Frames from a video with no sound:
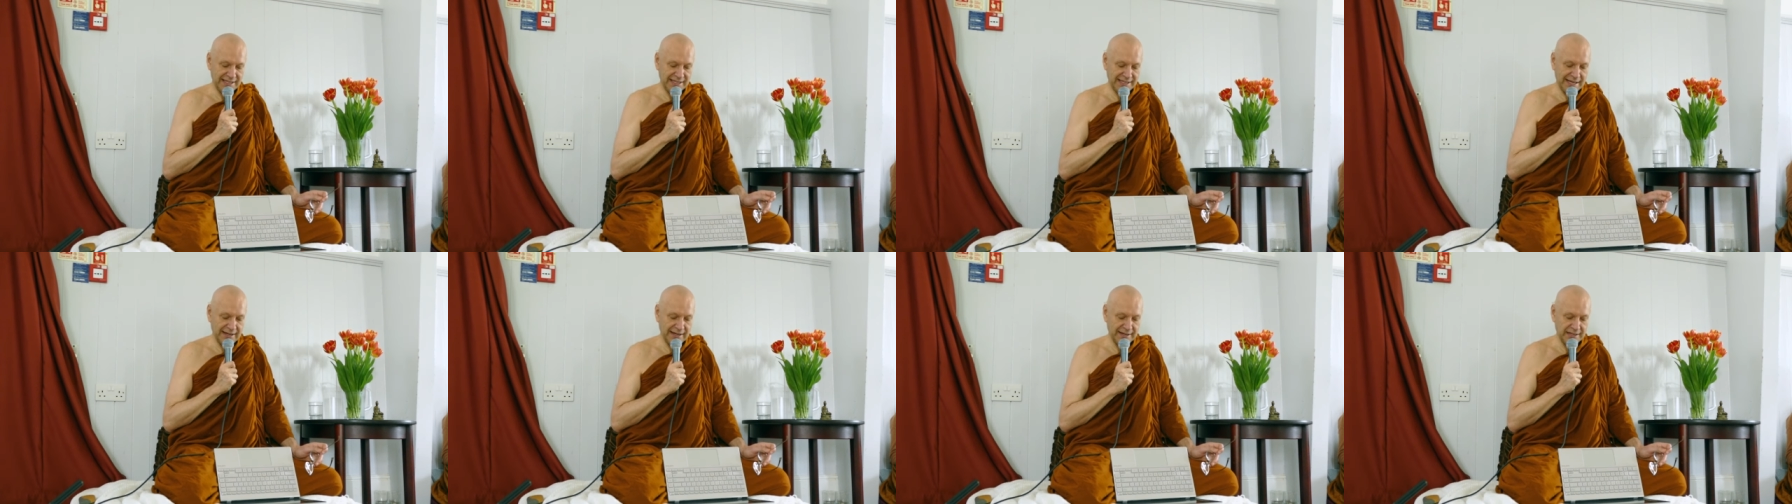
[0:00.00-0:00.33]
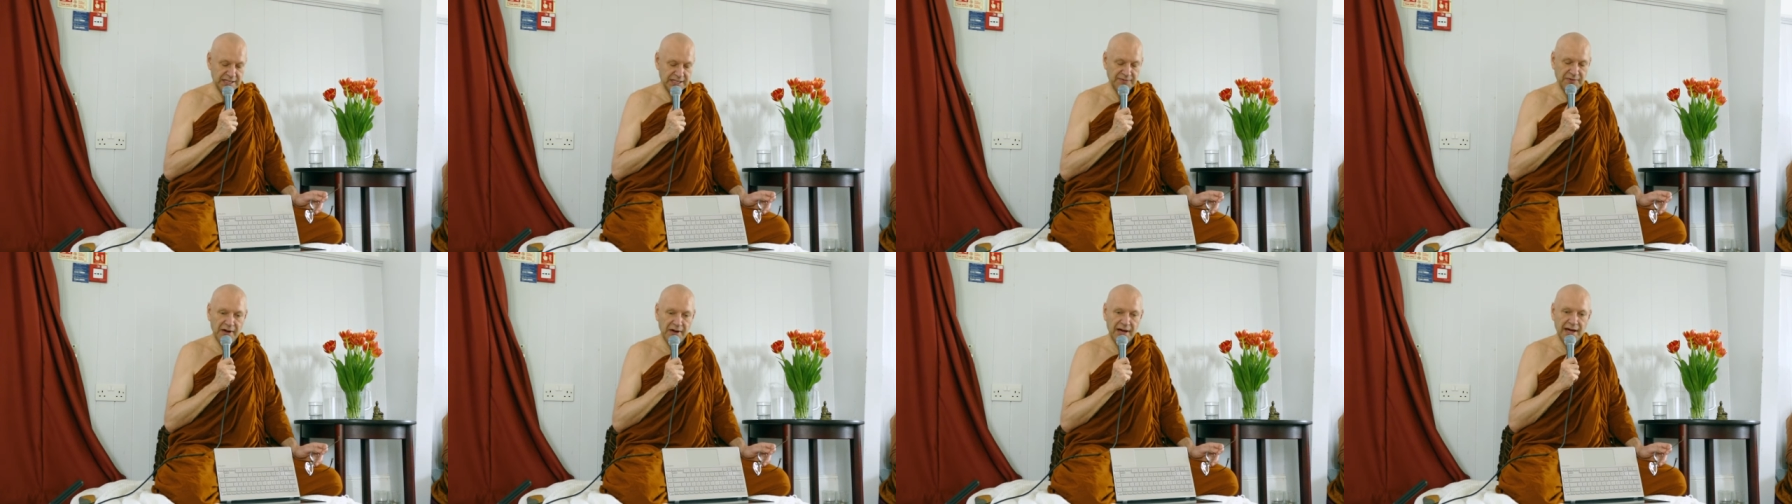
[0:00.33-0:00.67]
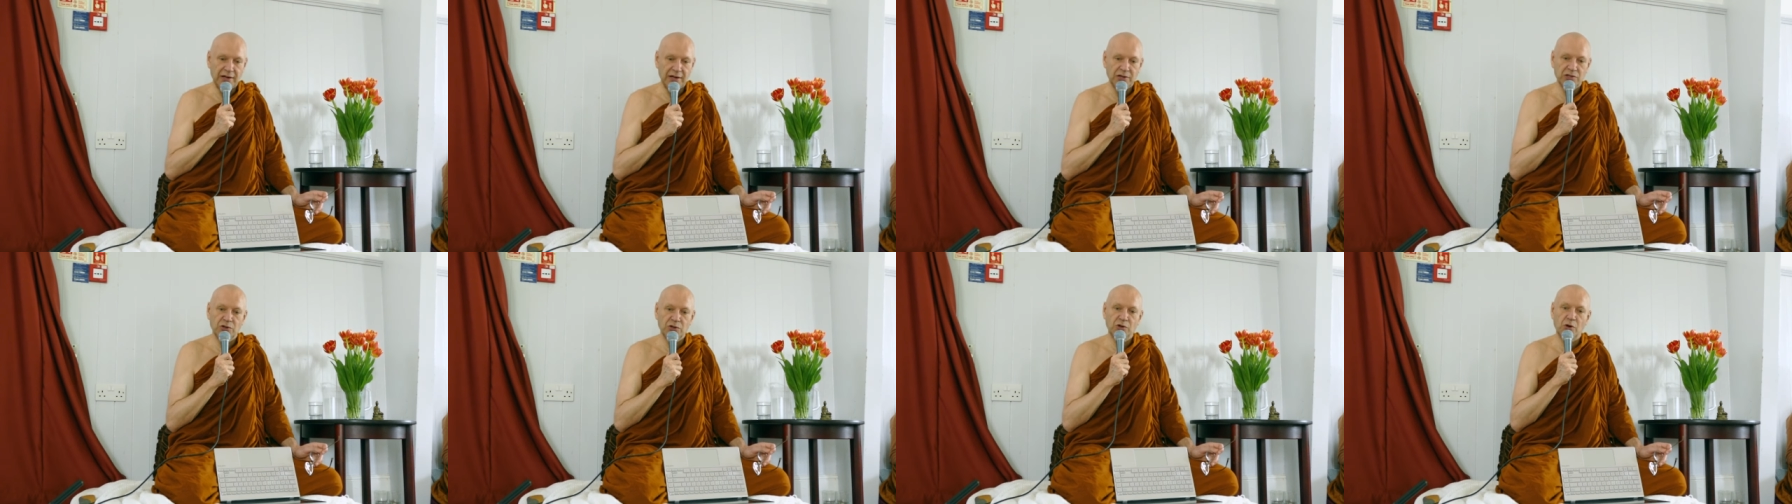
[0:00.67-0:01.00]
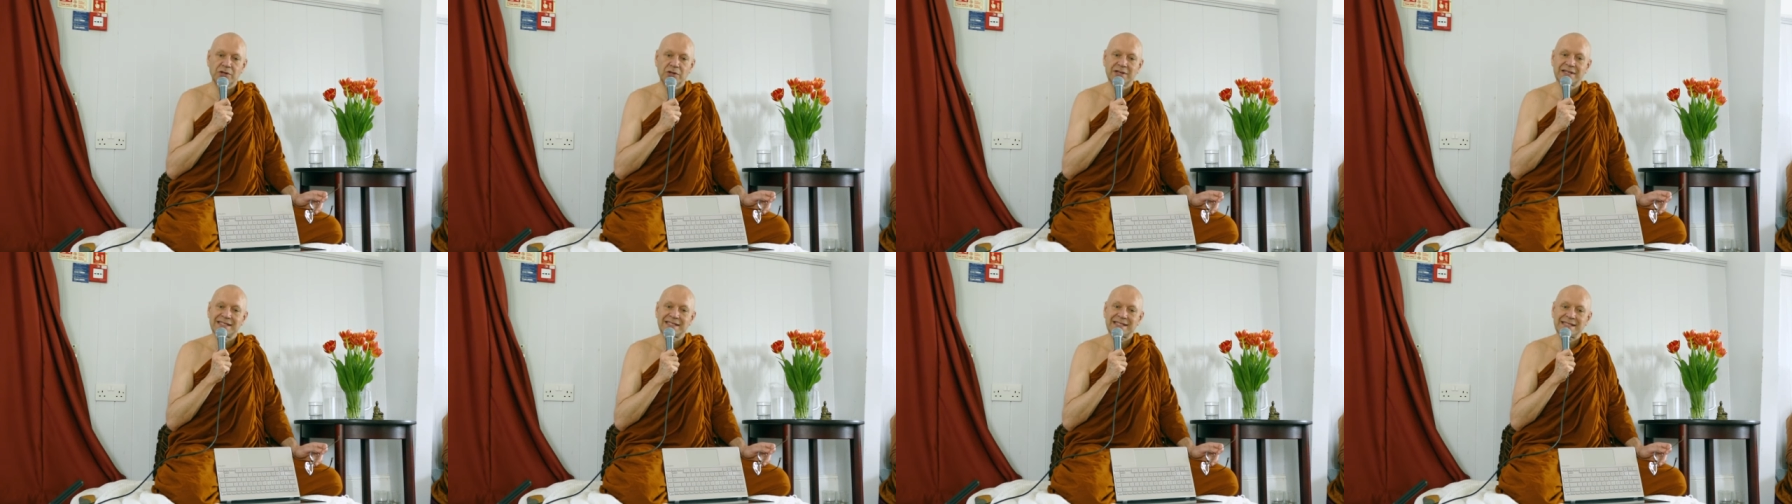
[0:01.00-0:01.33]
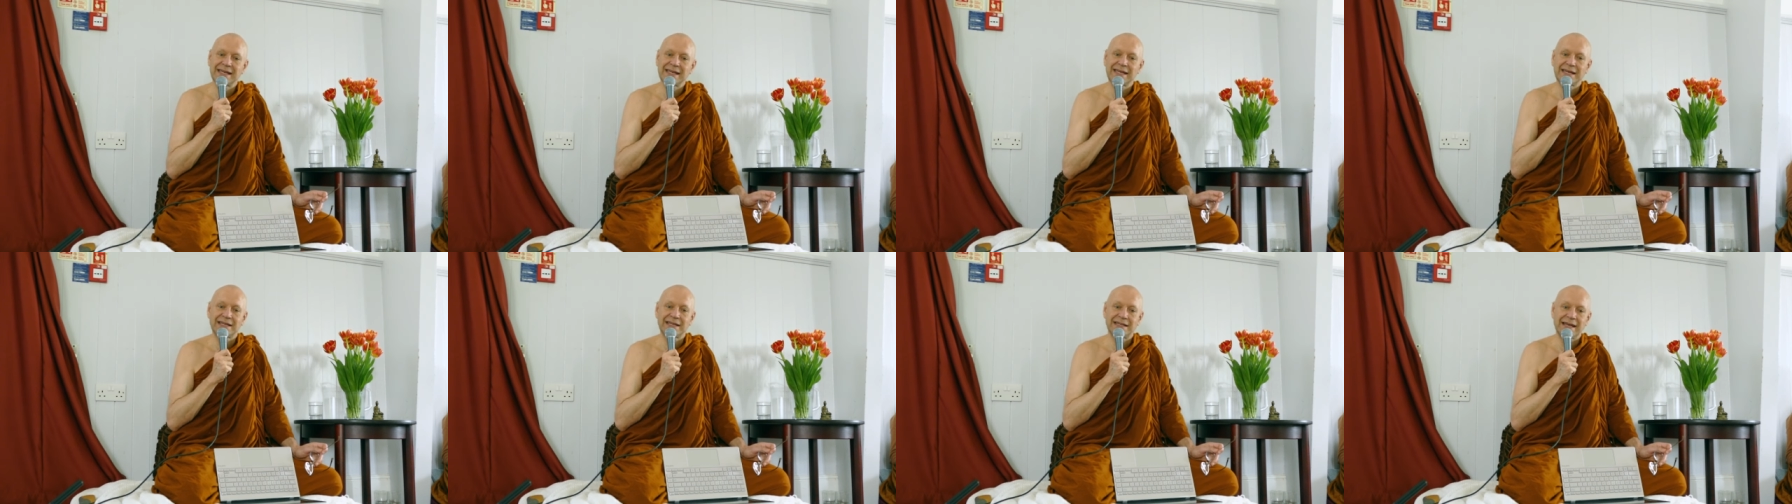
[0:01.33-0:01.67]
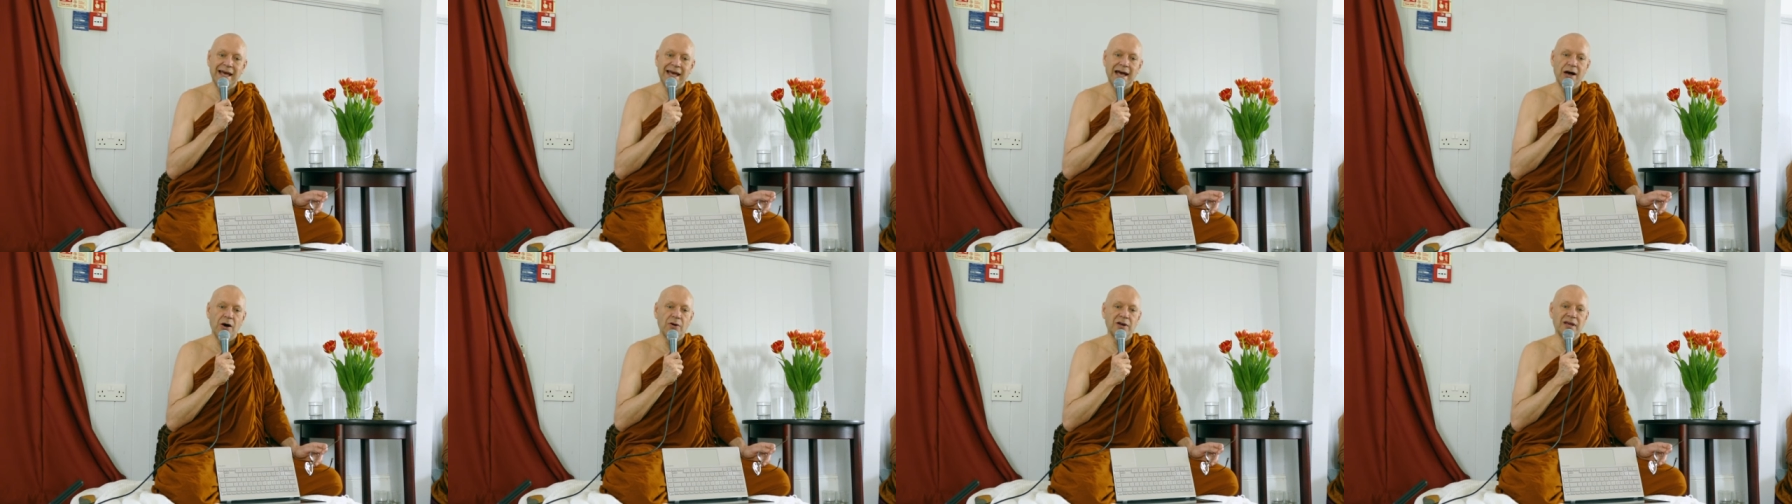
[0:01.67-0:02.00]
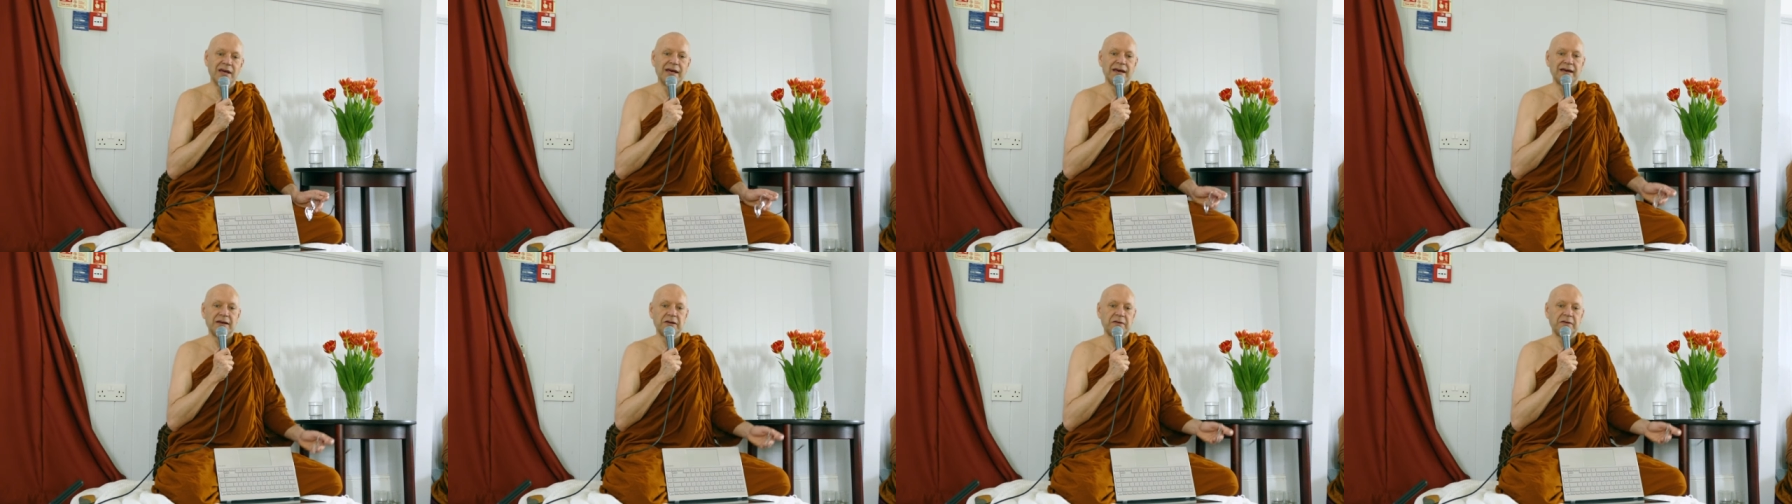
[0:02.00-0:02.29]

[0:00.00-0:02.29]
satisfying. So you don't sink down.